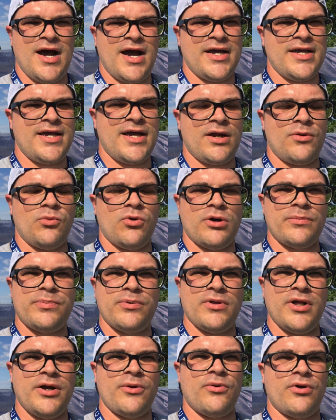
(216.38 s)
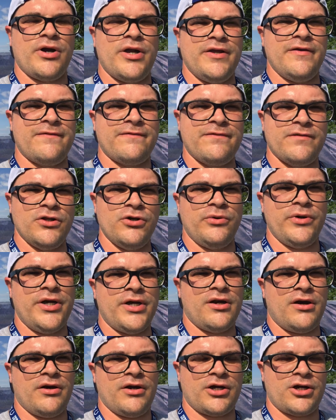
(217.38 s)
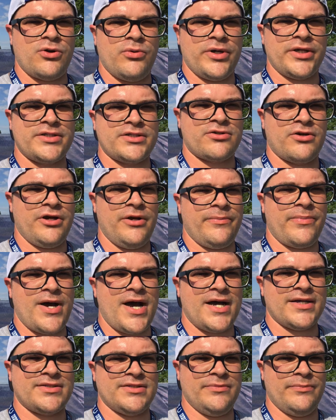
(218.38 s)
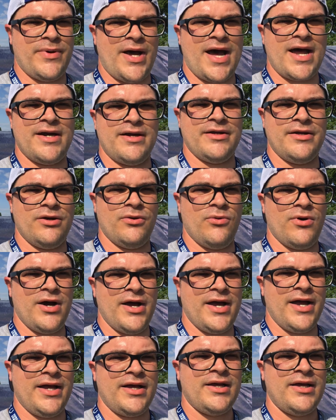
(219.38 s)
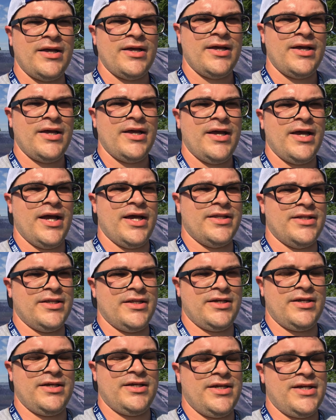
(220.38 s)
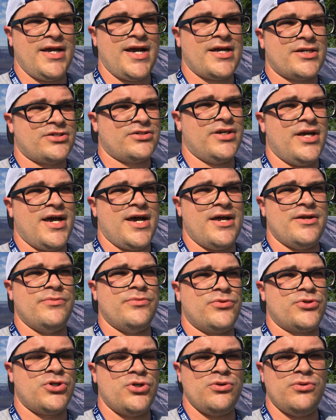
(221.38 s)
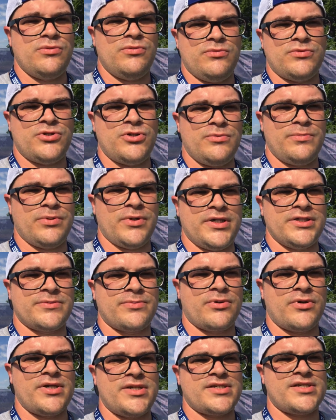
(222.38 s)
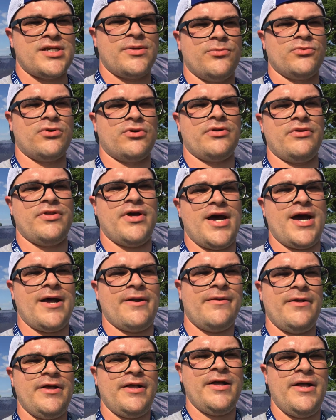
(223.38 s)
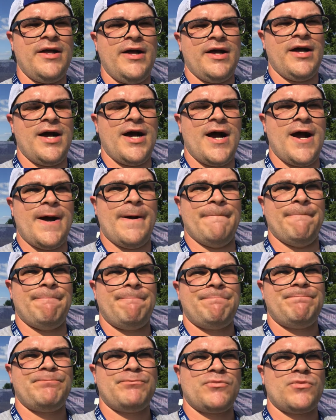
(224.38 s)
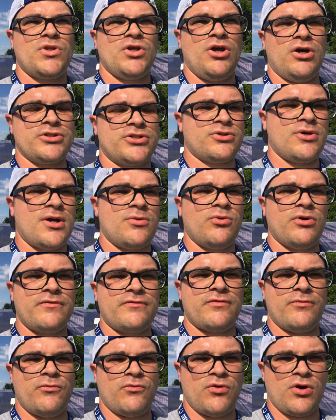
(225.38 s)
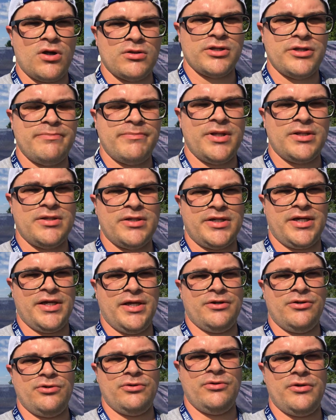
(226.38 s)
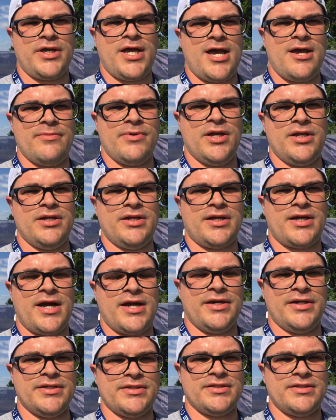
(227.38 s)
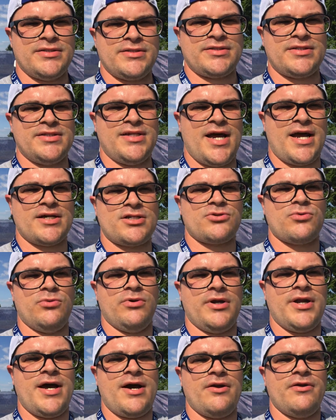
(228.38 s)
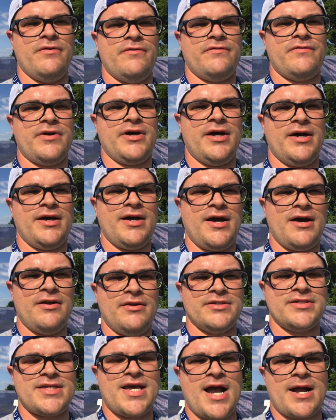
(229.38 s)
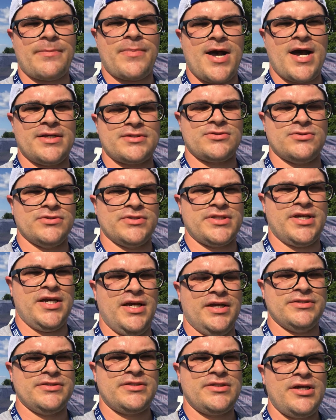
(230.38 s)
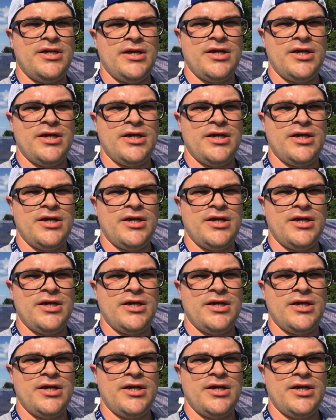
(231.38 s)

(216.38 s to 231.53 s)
He had one play where he flew in on a quick screen pass and batted it away, and he actually had two plays pretty similar to that. You also had one from Roland Milligan, who came in and kind of snatched one out of Zach Pascal's hands.